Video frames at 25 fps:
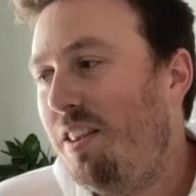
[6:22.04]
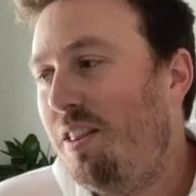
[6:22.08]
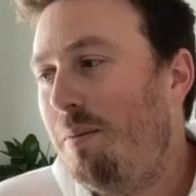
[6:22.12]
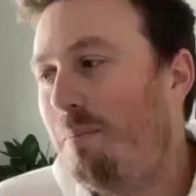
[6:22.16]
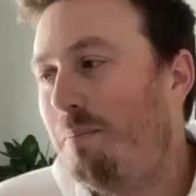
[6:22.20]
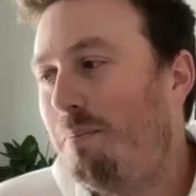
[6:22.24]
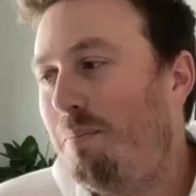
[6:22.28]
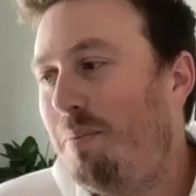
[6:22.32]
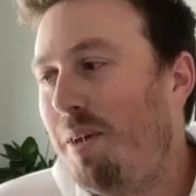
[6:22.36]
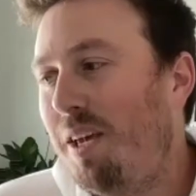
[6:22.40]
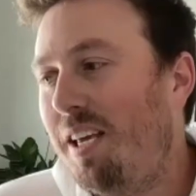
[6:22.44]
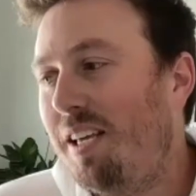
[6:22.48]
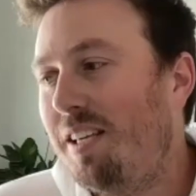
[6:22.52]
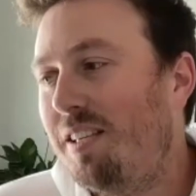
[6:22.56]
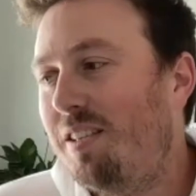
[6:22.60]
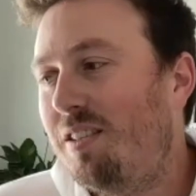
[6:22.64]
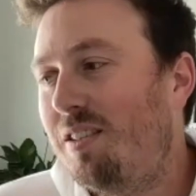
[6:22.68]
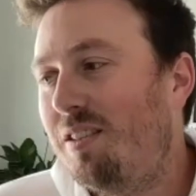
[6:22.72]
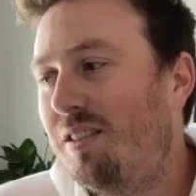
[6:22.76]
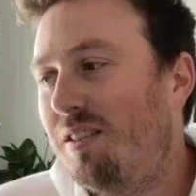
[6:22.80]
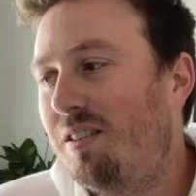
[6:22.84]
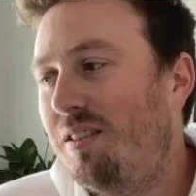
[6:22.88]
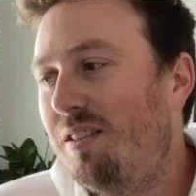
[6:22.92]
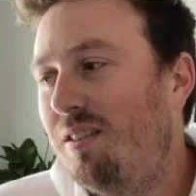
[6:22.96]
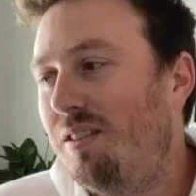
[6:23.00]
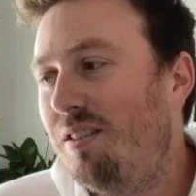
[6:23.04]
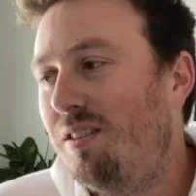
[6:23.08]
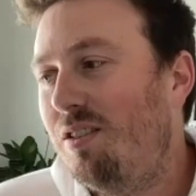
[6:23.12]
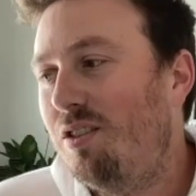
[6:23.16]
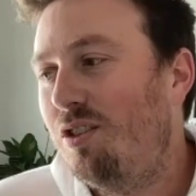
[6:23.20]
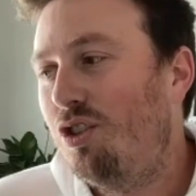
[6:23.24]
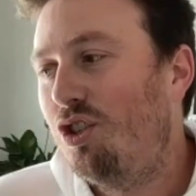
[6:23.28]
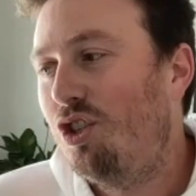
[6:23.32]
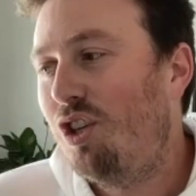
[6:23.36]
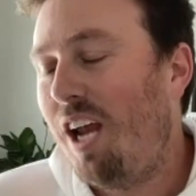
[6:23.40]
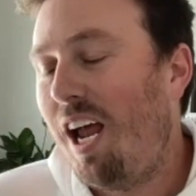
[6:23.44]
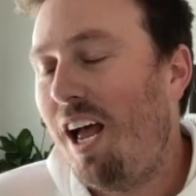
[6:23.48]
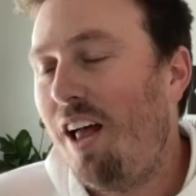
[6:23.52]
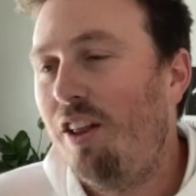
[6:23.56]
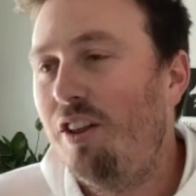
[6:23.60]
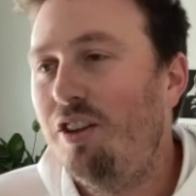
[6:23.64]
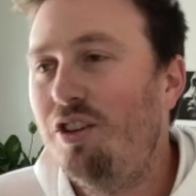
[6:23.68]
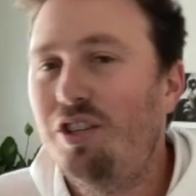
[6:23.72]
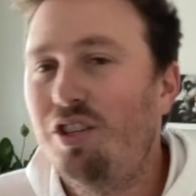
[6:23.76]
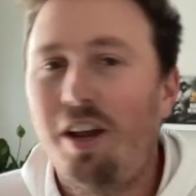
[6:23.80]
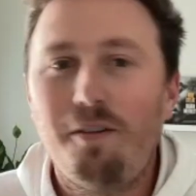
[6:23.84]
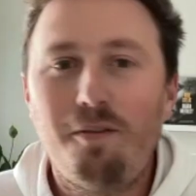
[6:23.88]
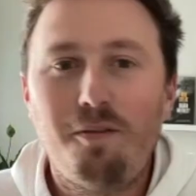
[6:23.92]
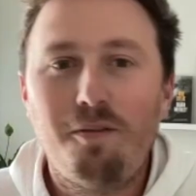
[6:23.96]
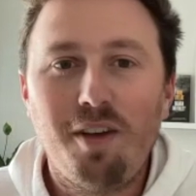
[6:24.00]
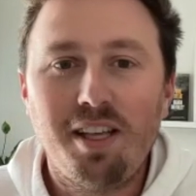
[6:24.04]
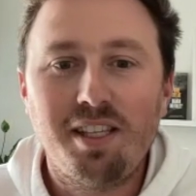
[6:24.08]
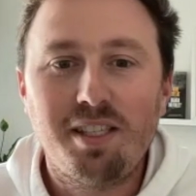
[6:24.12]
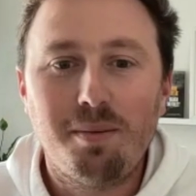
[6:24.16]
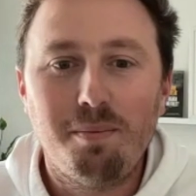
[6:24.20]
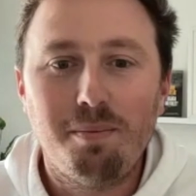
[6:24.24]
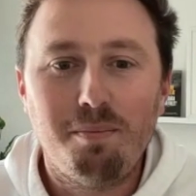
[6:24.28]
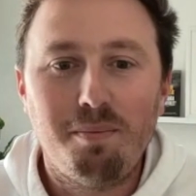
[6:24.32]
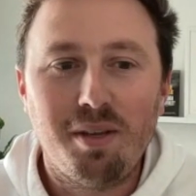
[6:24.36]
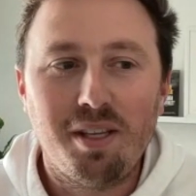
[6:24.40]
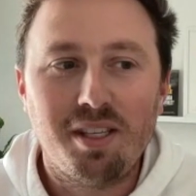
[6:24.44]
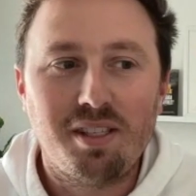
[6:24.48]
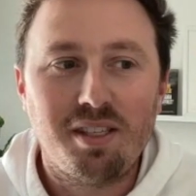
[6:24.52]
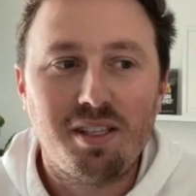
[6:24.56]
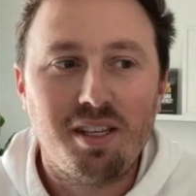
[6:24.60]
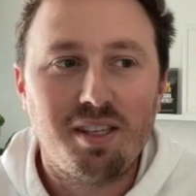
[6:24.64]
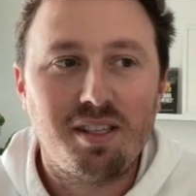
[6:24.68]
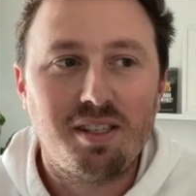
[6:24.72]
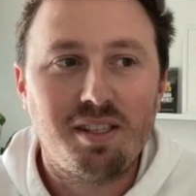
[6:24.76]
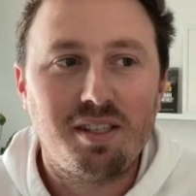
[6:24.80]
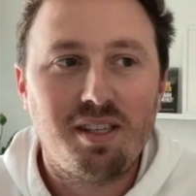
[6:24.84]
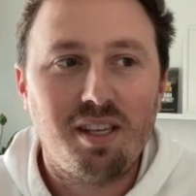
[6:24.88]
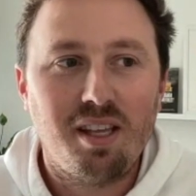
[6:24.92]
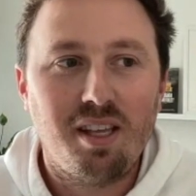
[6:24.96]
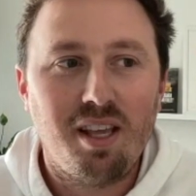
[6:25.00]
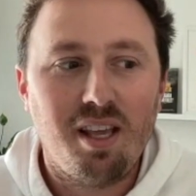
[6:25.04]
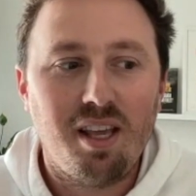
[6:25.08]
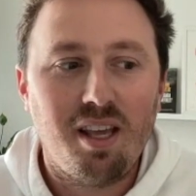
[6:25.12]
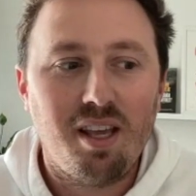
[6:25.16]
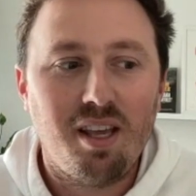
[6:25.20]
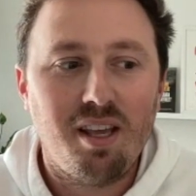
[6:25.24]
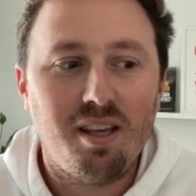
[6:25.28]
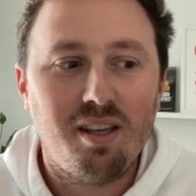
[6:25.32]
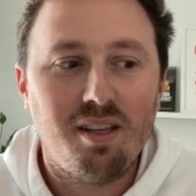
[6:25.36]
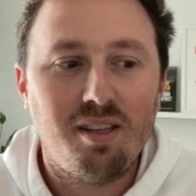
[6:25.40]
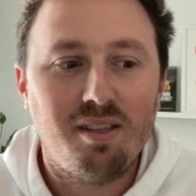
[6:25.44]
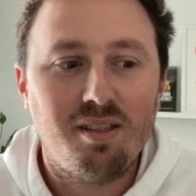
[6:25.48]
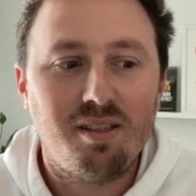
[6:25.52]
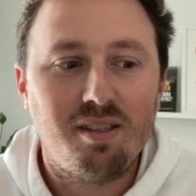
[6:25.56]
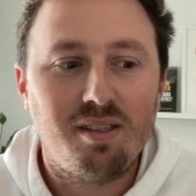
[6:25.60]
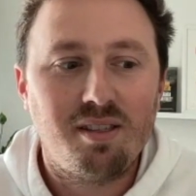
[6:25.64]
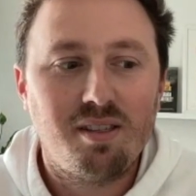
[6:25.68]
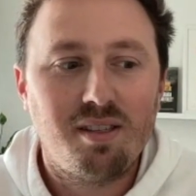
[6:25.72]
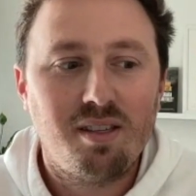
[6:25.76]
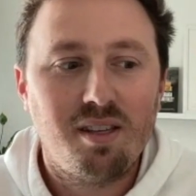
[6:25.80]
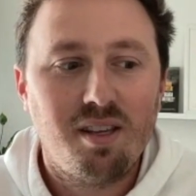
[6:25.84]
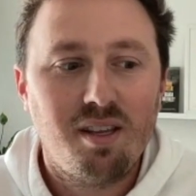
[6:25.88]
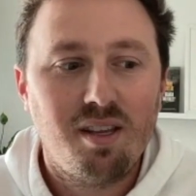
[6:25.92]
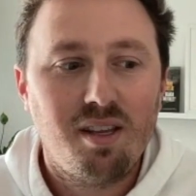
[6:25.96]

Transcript: the biggest challenge I face in business is,